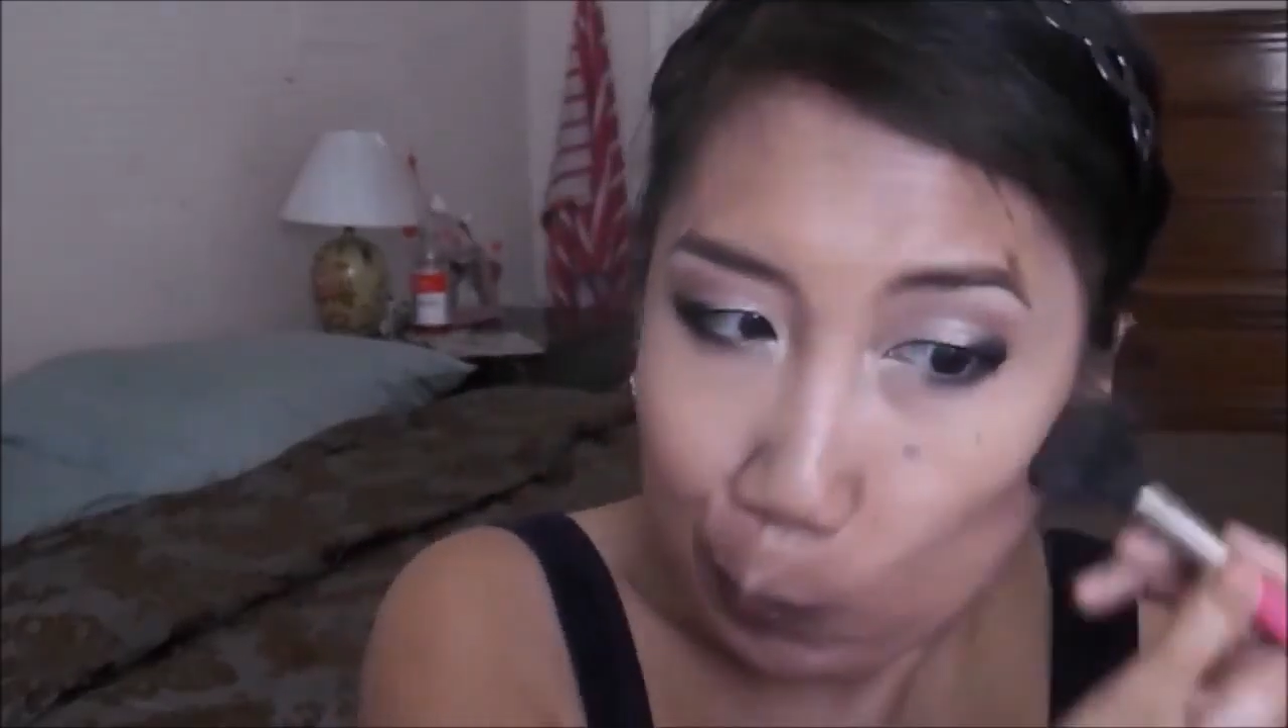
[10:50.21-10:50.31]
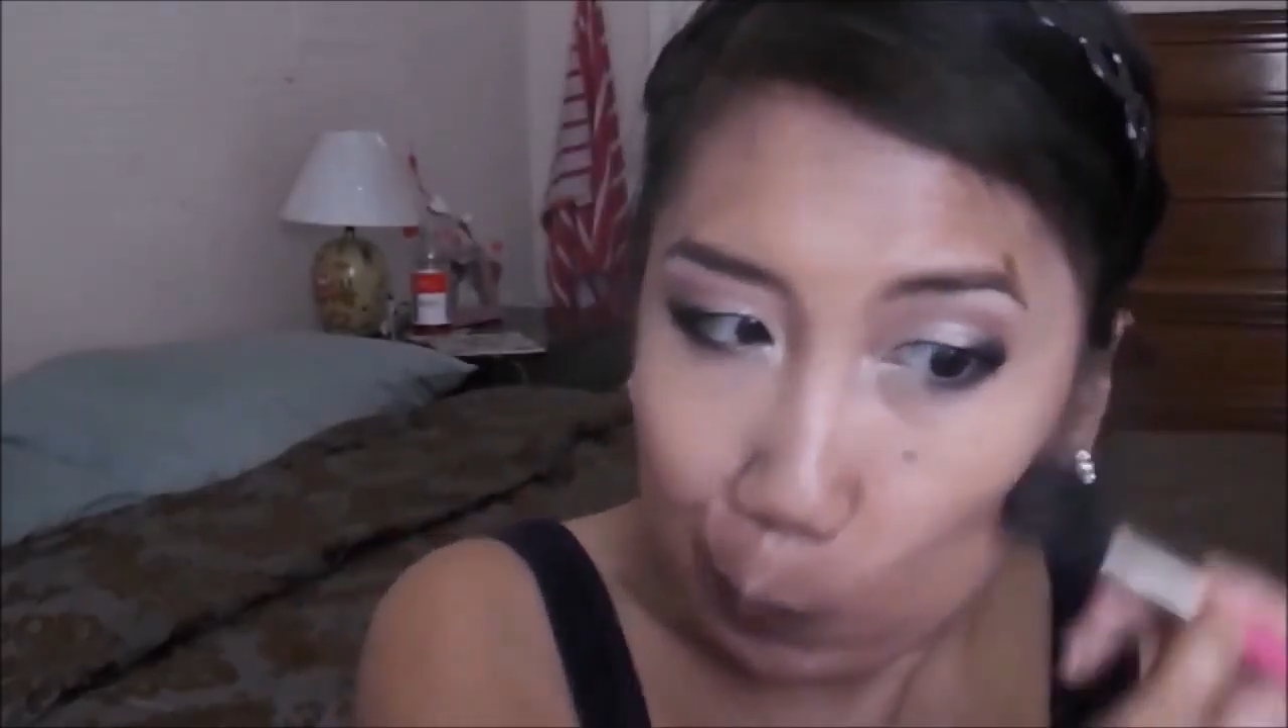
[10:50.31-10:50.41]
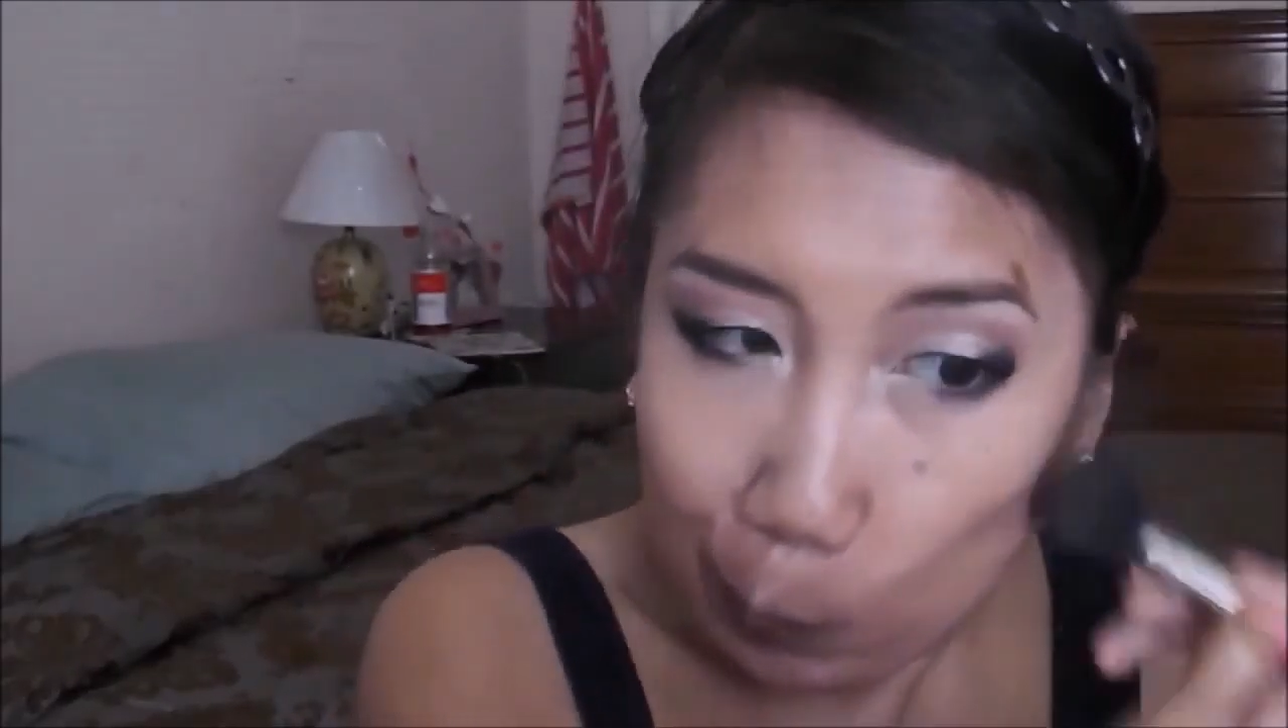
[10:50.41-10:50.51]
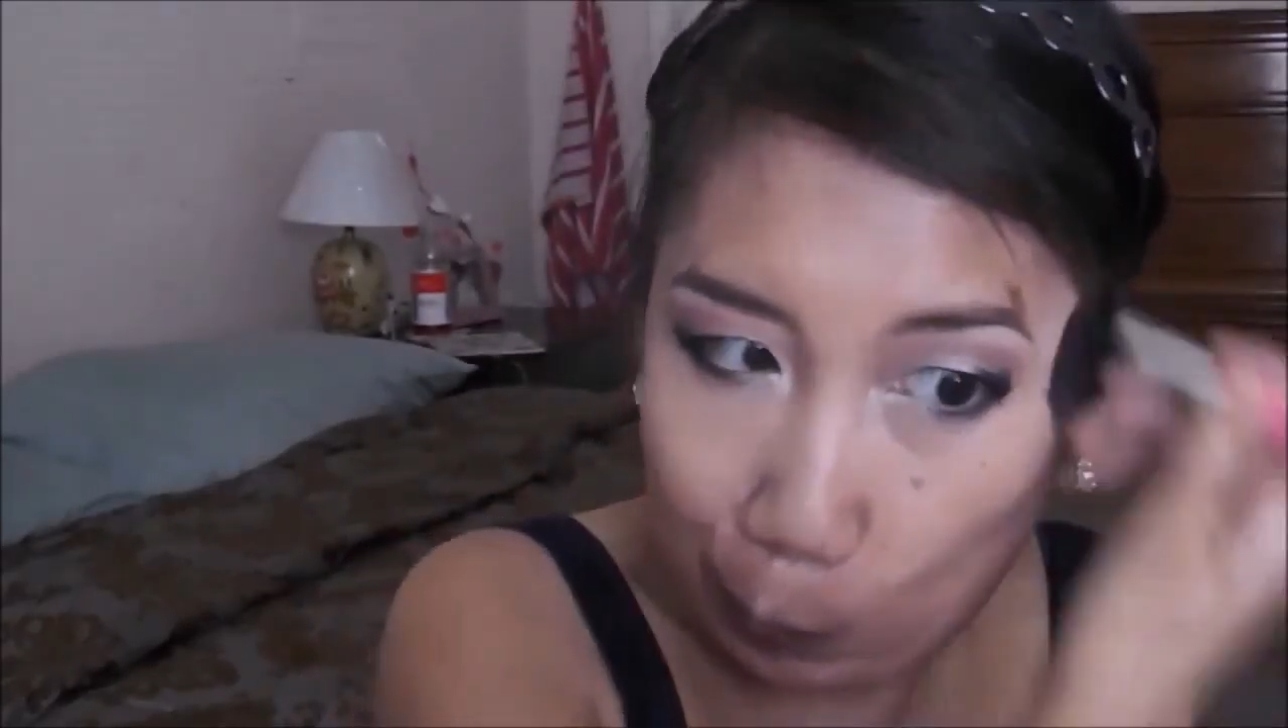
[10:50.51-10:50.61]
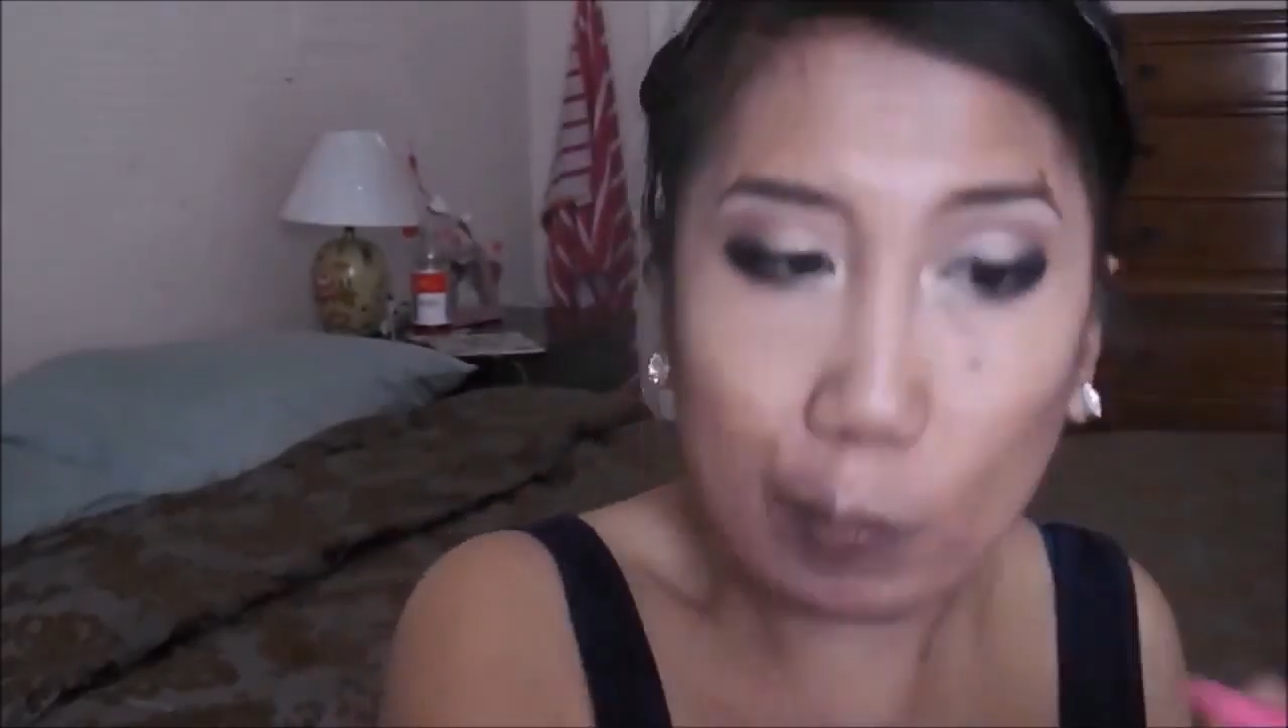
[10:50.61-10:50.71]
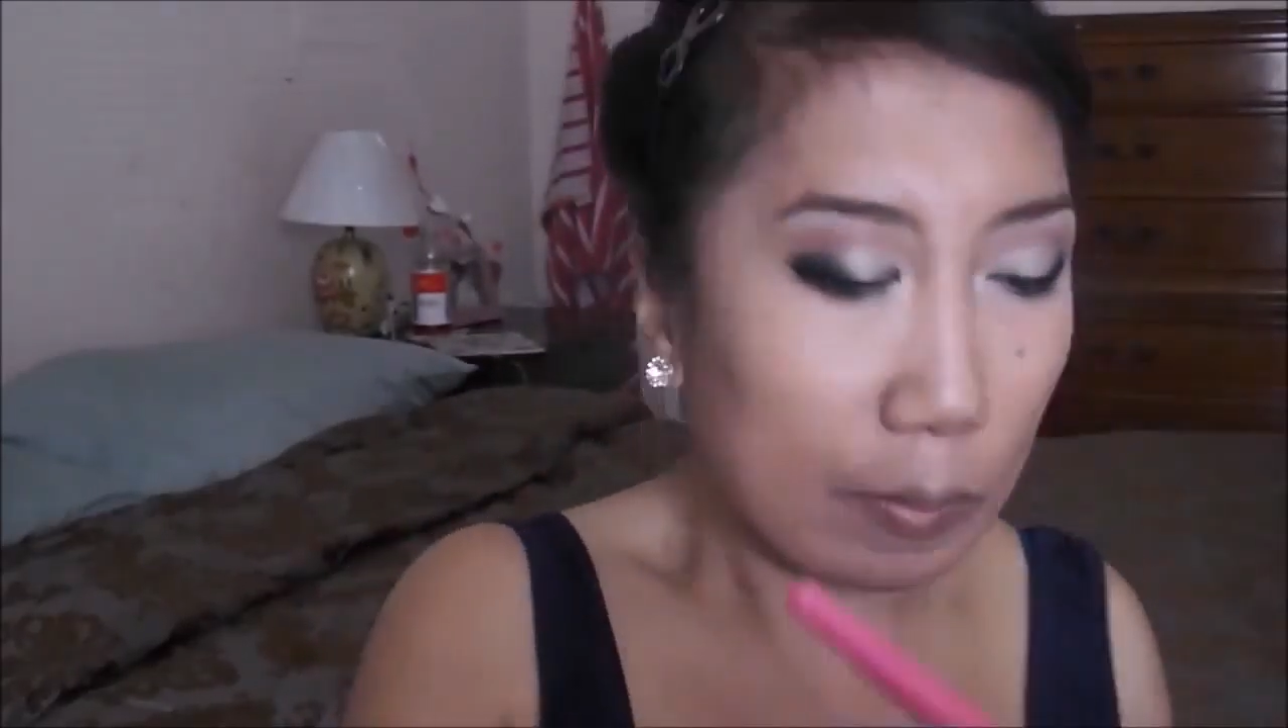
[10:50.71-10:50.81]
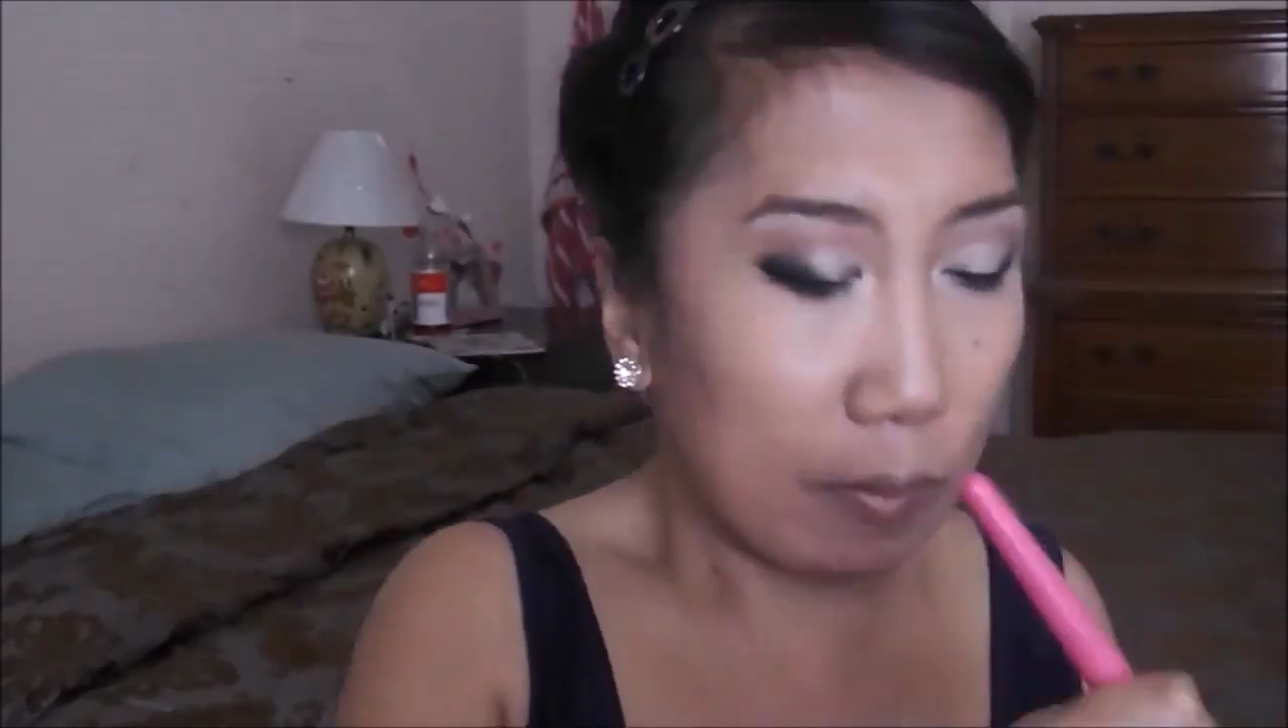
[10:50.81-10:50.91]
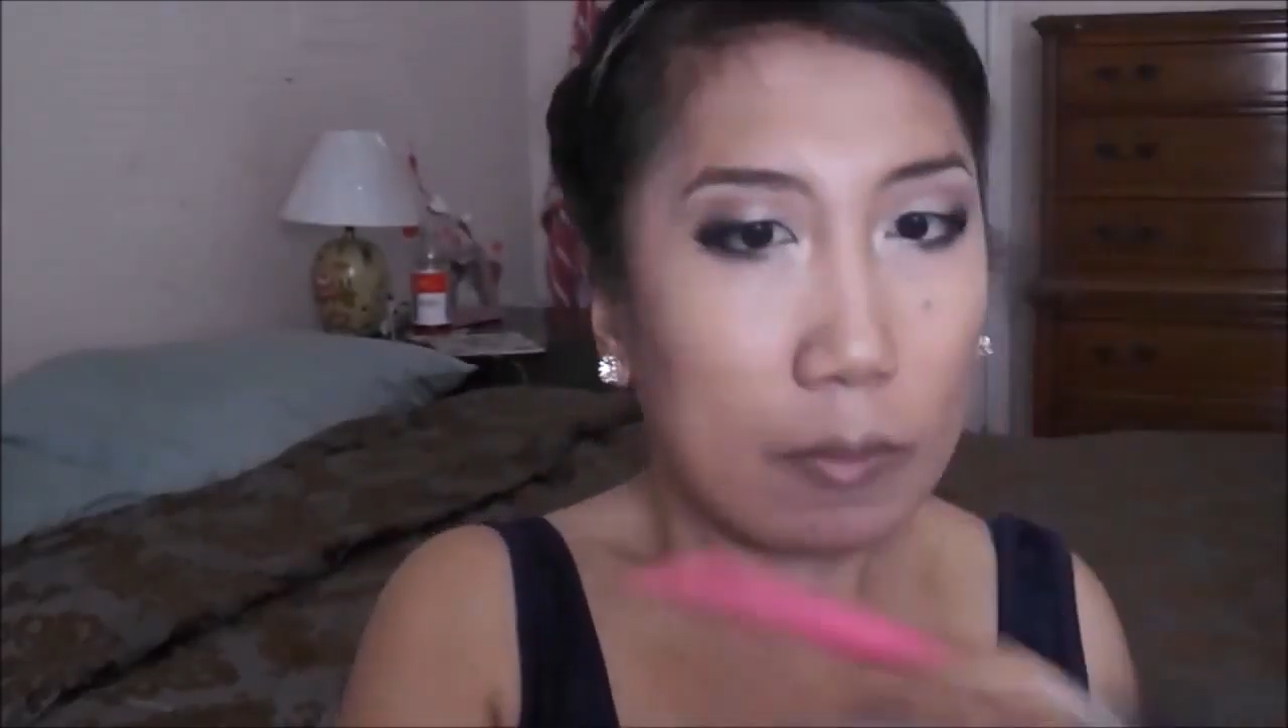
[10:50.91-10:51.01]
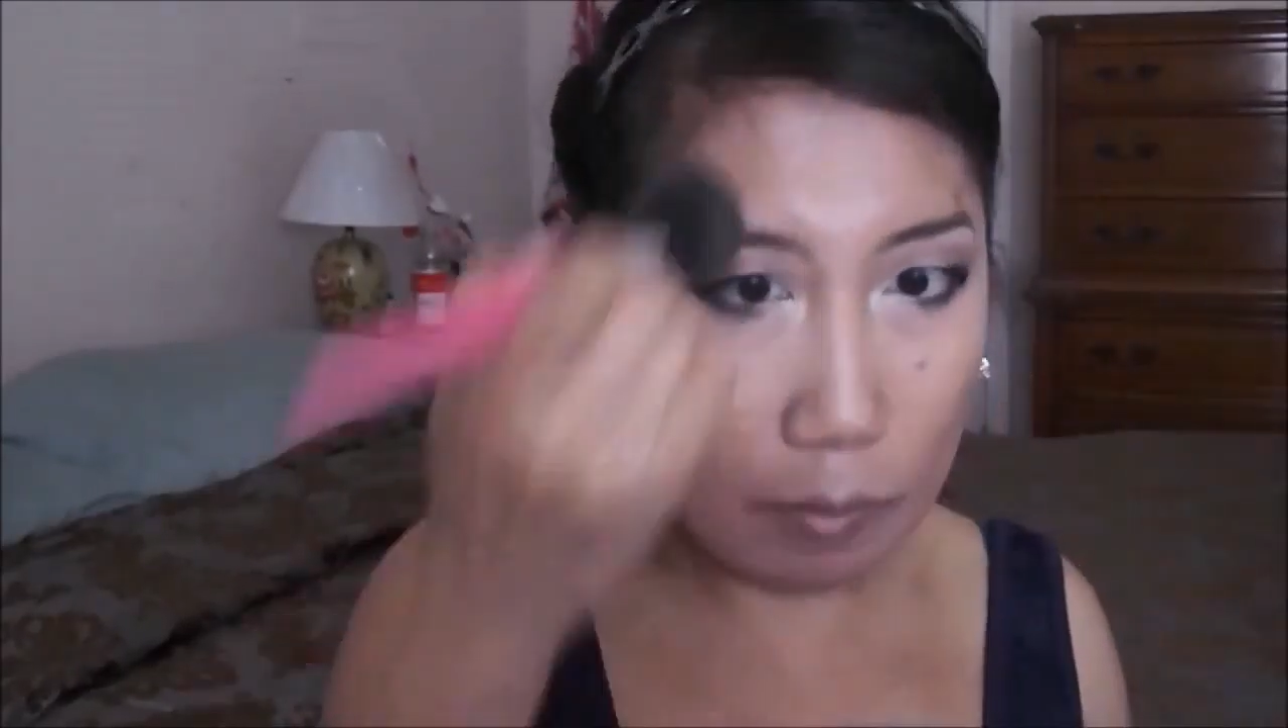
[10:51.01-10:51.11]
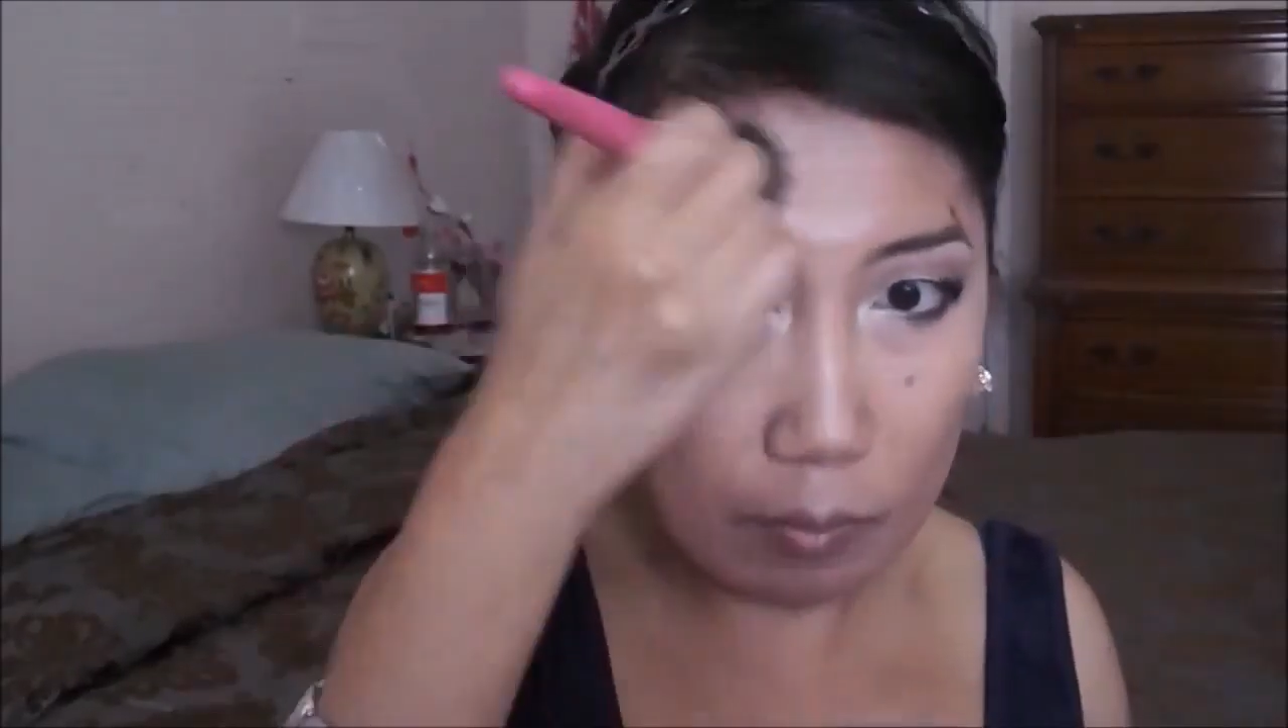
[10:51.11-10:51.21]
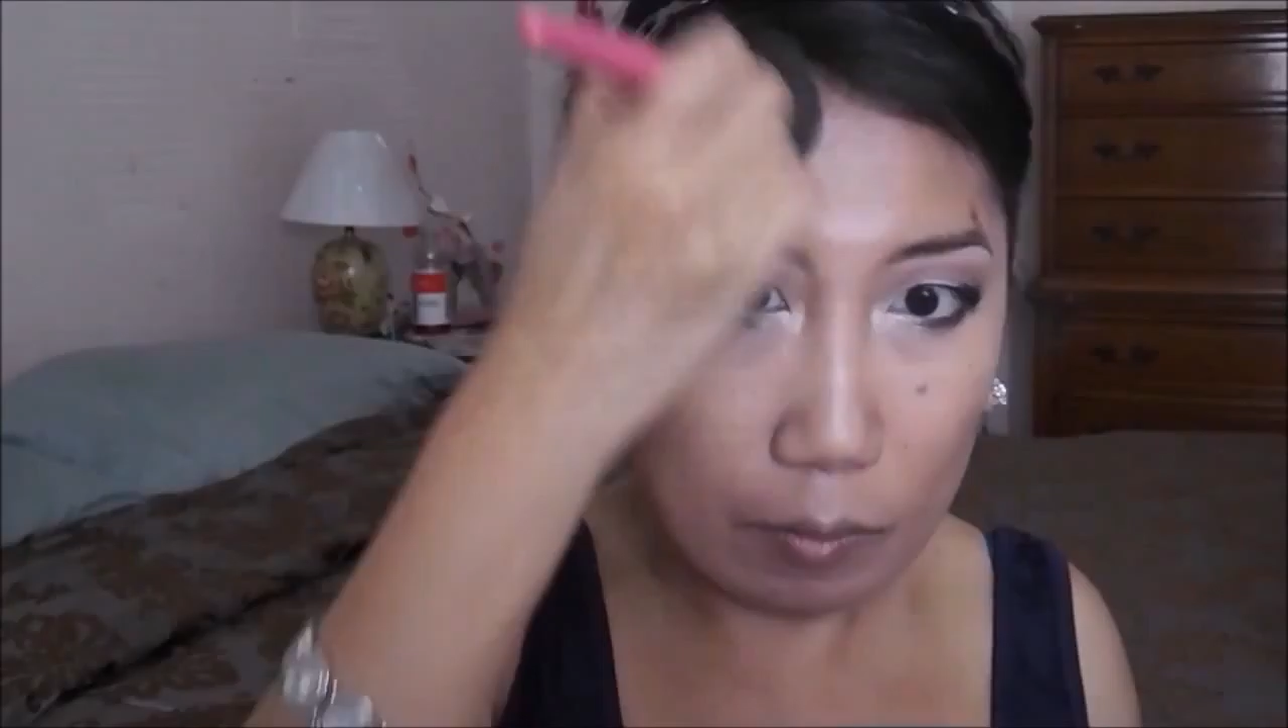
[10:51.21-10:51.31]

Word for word: from Walmart.